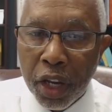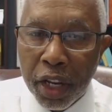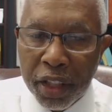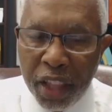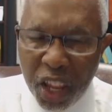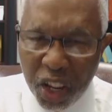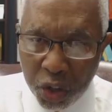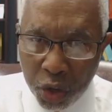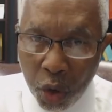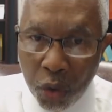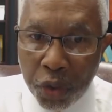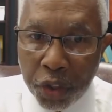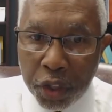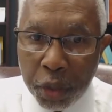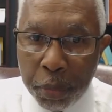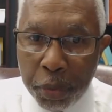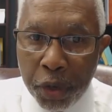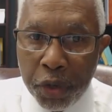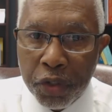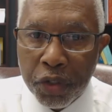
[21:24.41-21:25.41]
and they know that
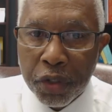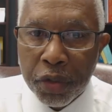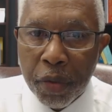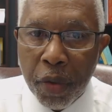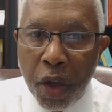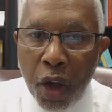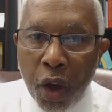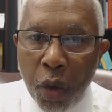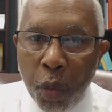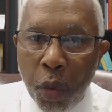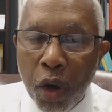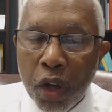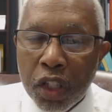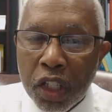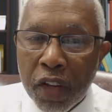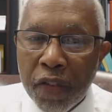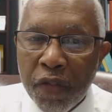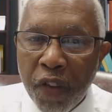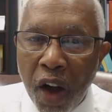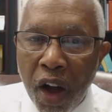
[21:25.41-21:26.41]
the person
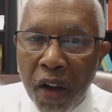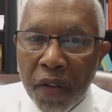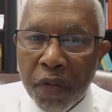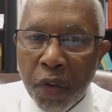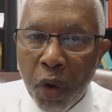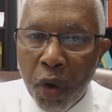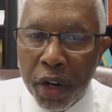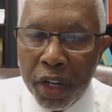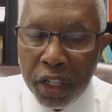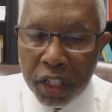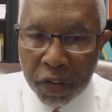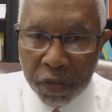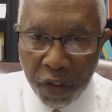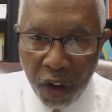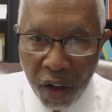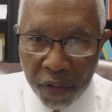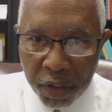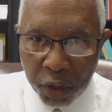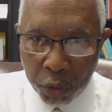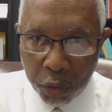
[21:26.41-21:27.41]
was involved or is
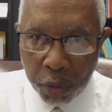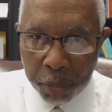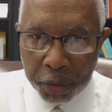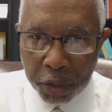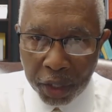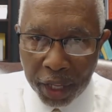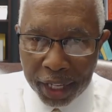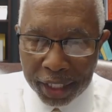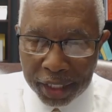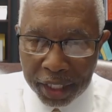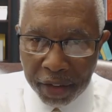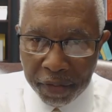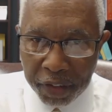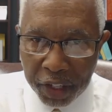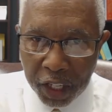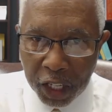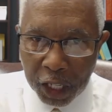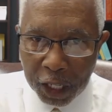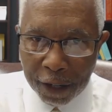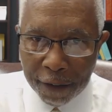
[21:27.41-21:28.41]
involved in criminal
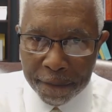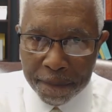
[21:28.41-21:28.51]
activity.